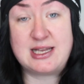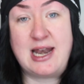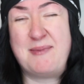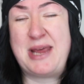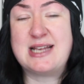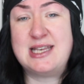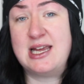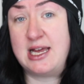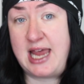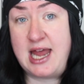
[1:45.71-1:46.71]
and I'm
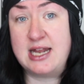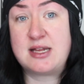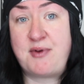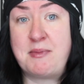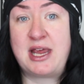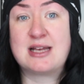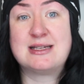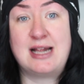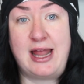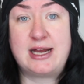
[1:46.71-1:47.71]
guessing again it's from like a
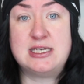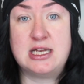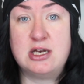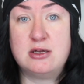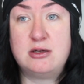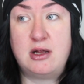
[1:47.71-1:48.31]
selected,